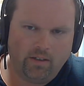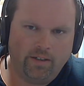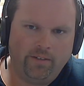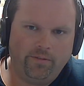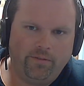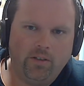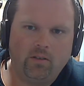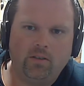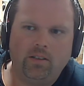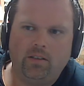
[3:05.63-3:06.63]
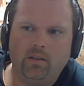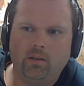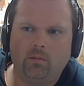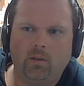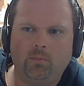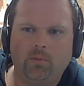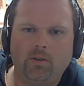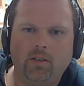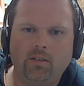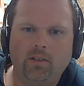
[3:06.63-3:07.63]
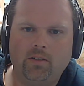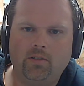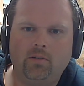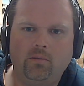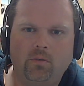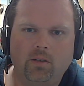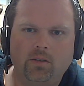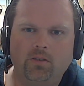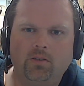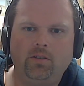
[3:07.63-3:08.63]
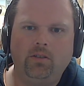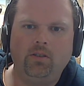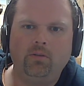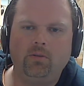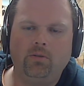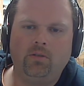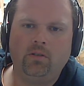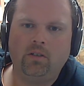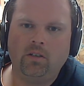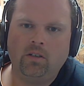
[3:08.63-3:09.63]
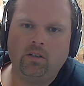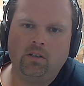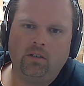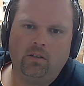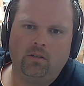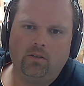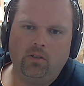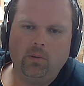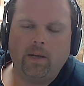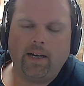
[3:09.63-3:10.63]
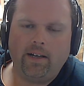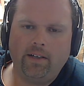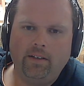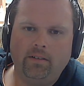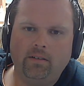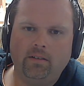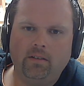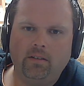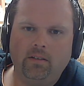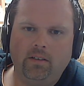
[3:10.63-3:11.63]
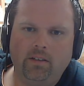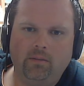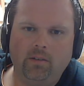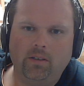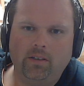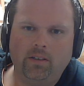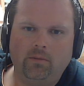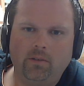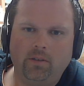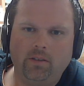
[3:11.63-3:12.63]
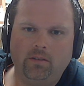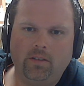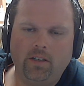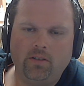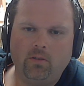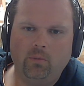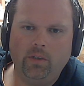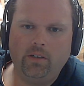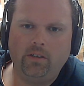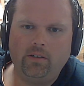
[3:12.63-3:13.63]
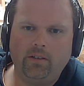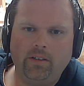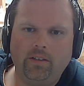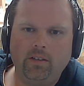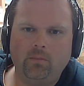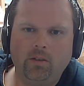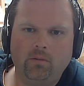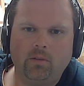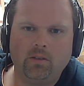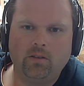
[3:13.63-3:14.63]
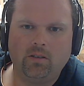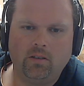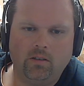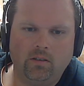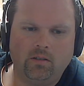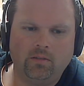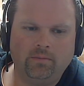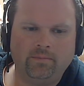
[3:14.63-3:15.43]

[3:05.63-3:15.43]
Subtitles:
I didn't feel that the 1% tester was used too high. It didn't really taste weird or anything, but it was a little,